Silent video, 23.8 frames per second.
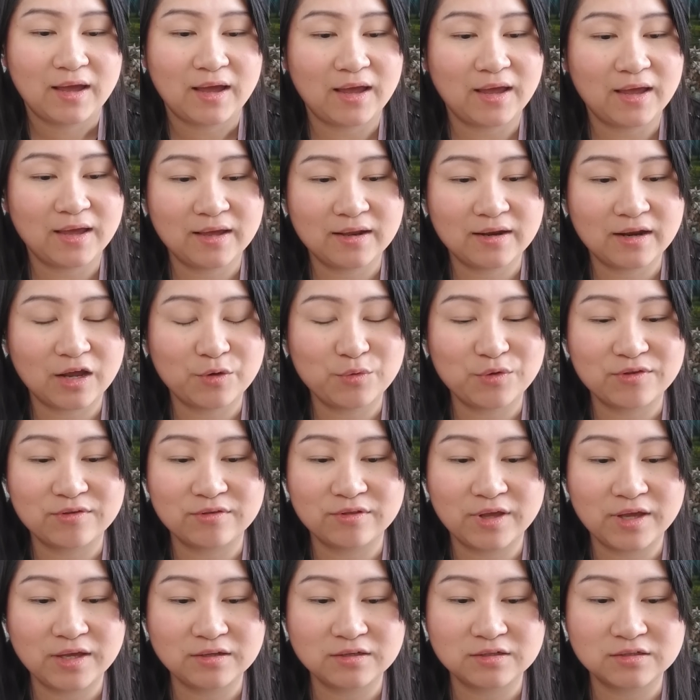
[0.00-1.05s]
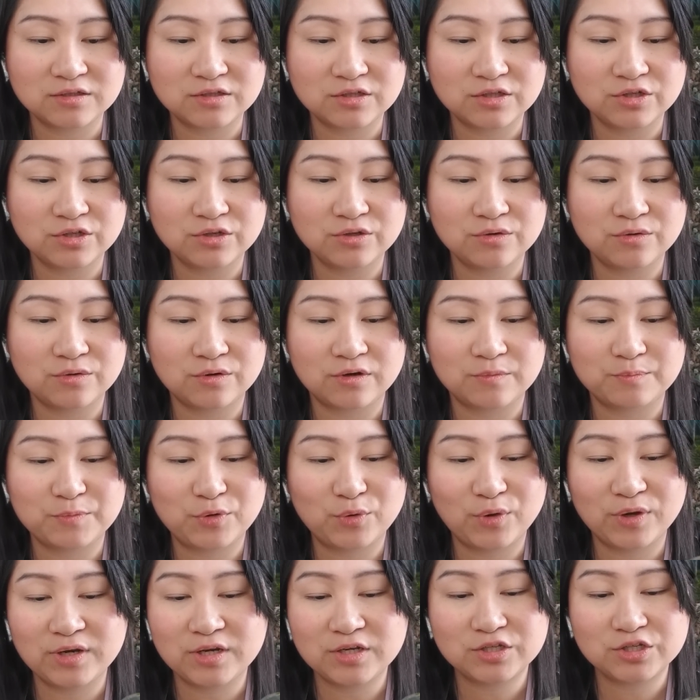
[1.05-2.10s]
And I was linked to or
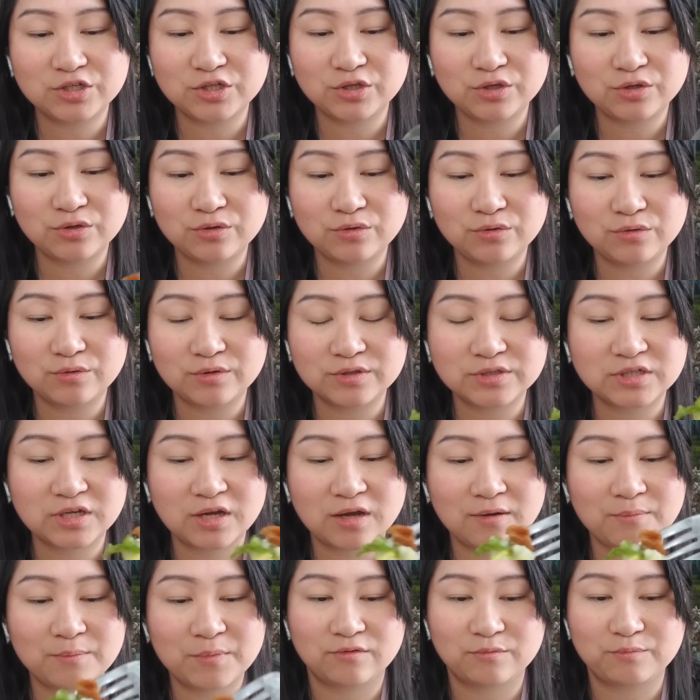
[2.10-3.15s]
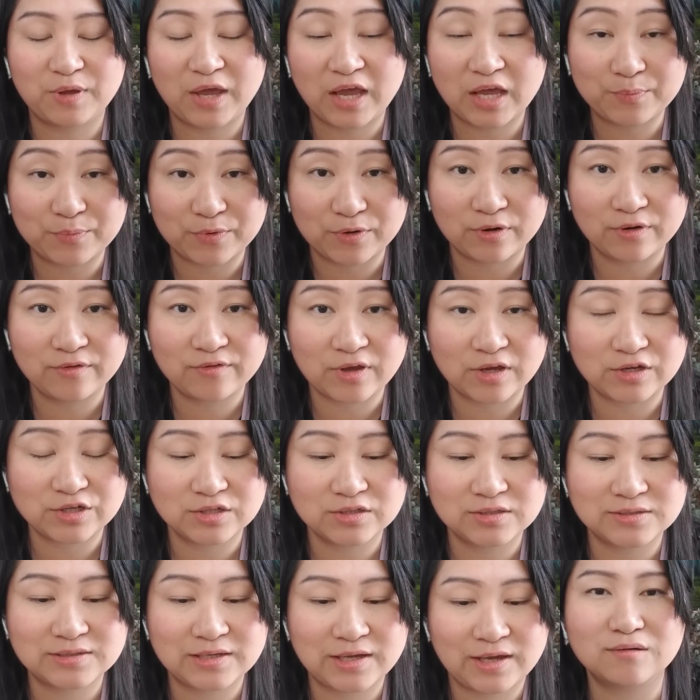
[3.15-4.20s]
pointed to some papers, I should
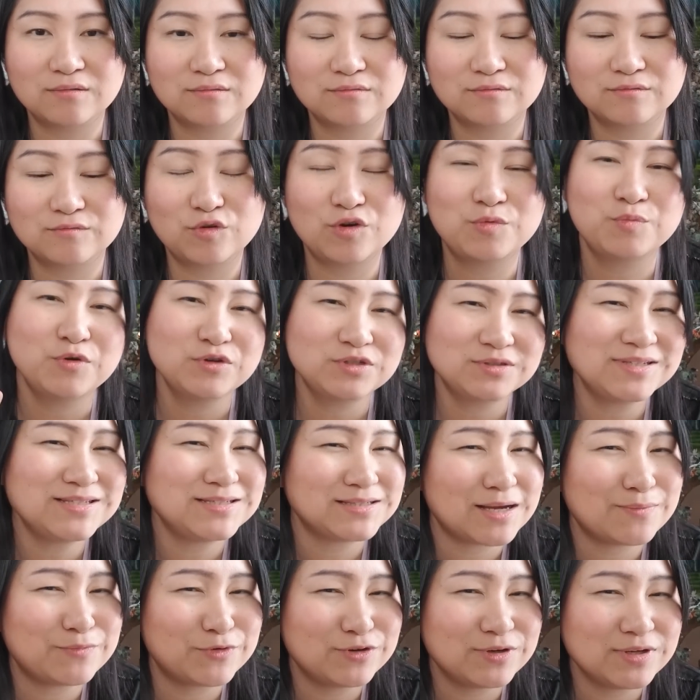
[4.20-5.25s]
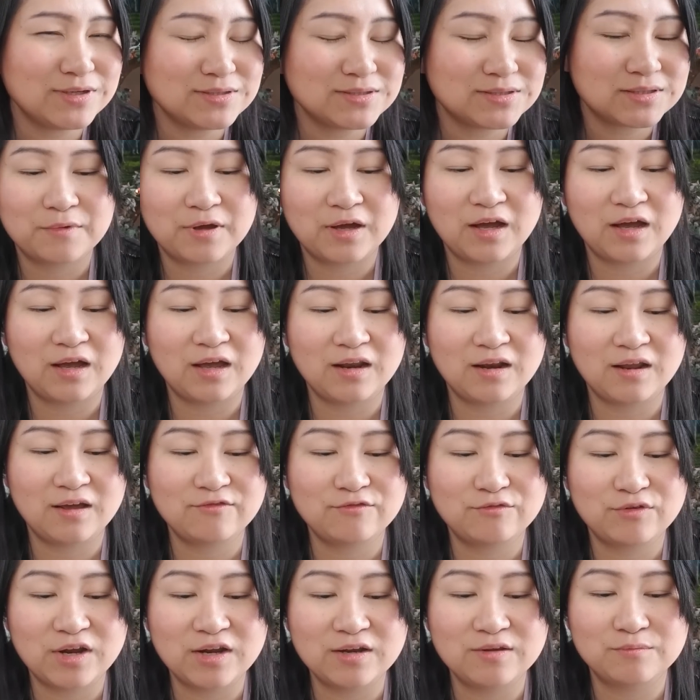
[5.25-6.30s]
say, were mostly summaries. And I've
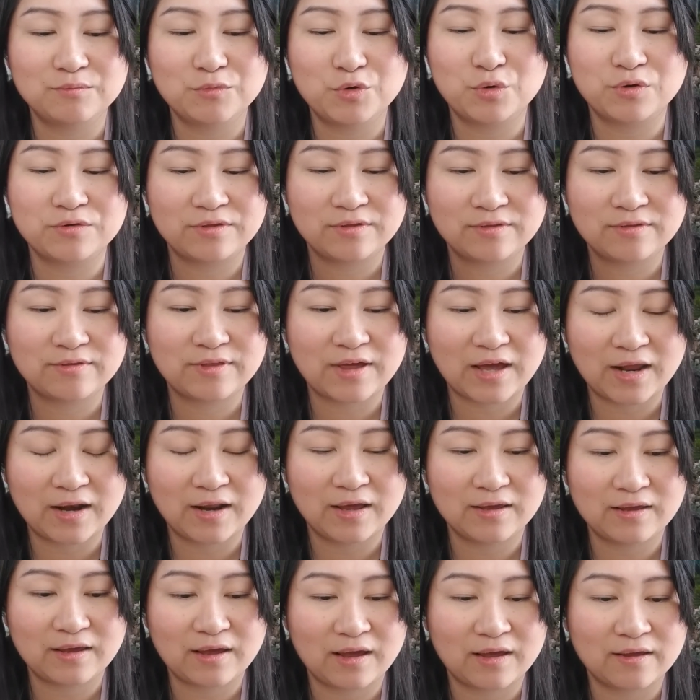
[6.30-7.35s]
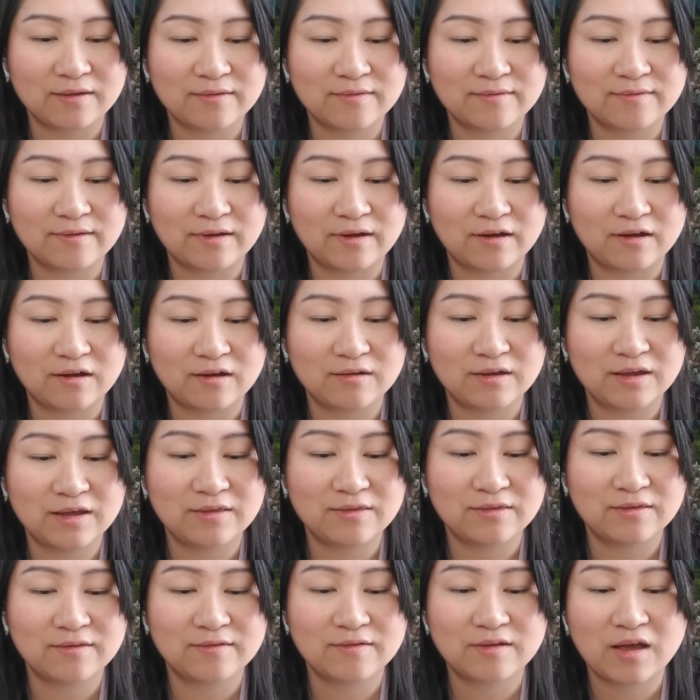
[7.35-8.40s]
read more than that, I guess, uh,
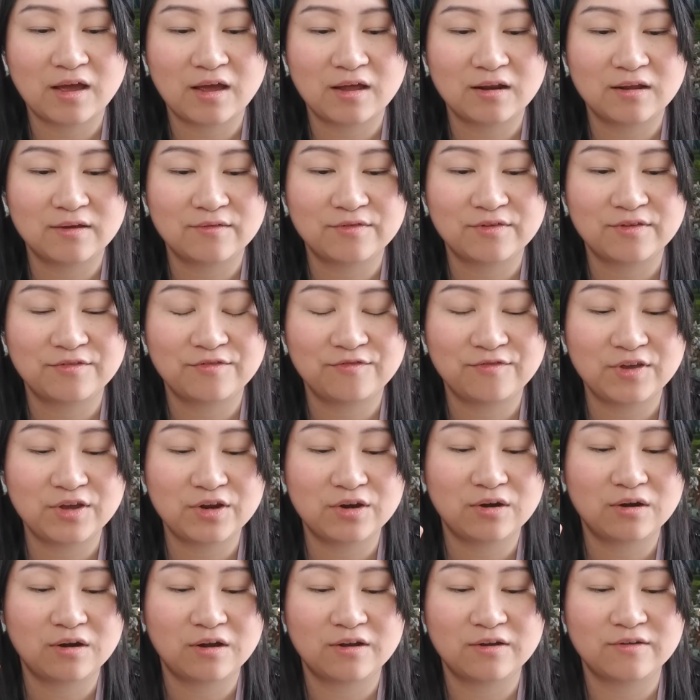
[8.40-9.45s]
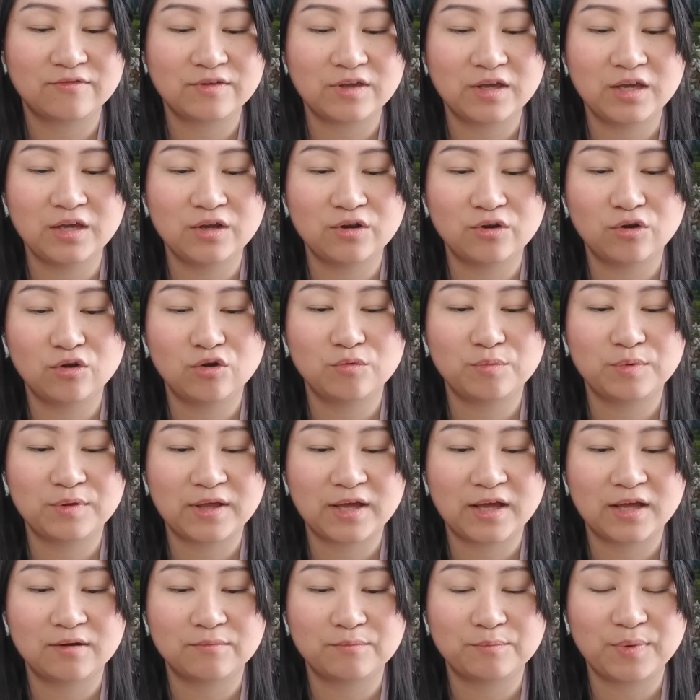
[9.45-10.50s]
in this kind of sphere of keto,
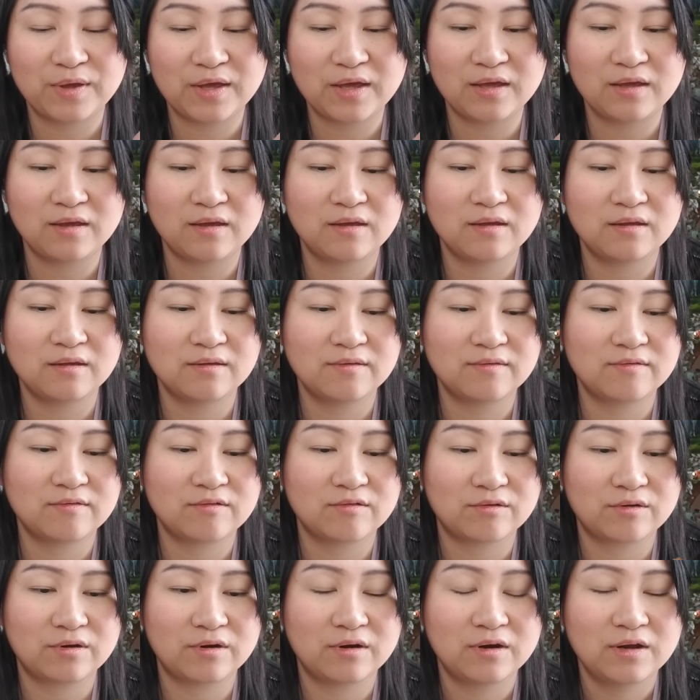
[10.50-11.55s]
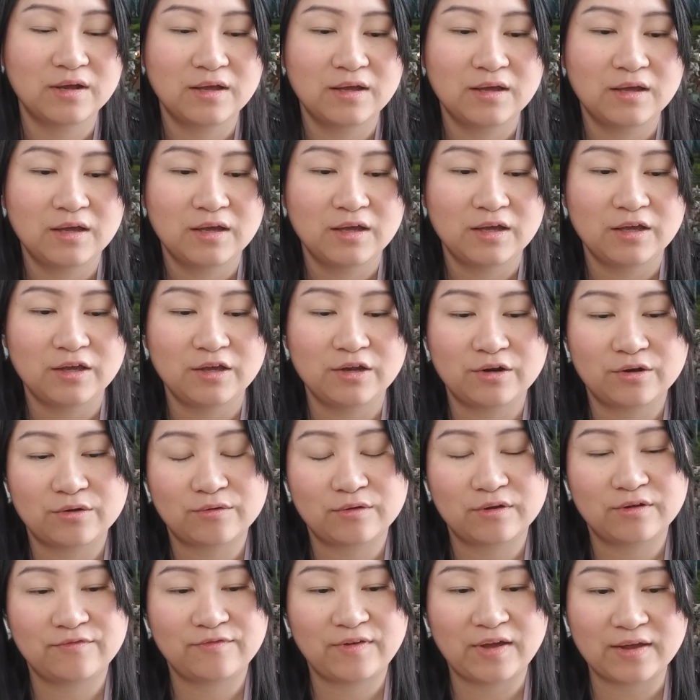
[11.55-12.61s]
plant based, or, you know,
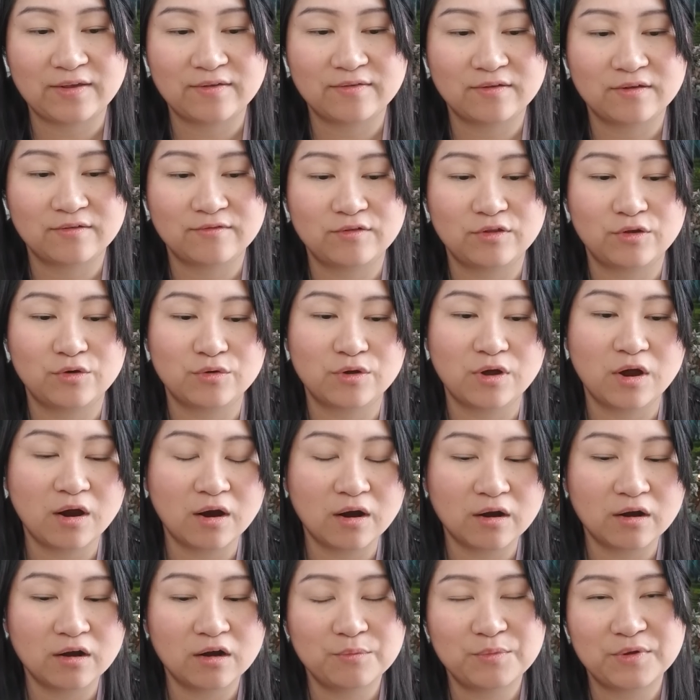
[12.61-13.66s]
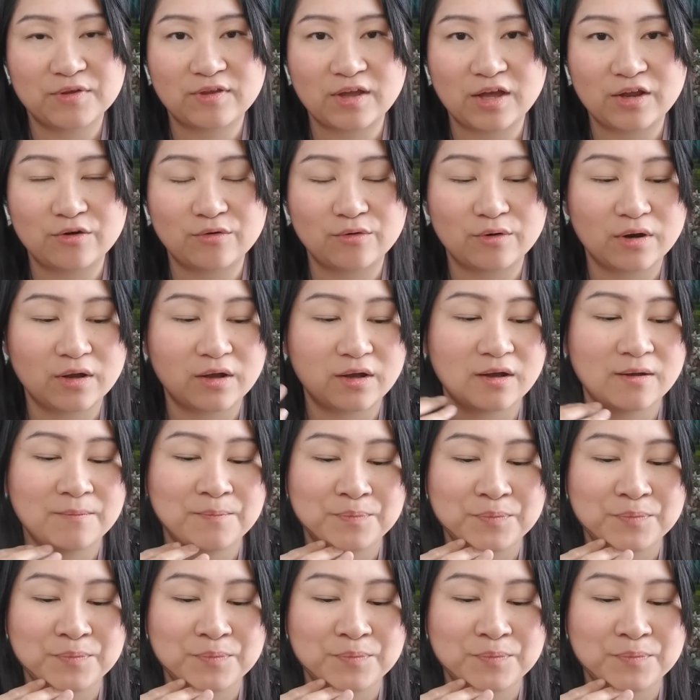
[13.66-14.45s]
effects of low carb, etc.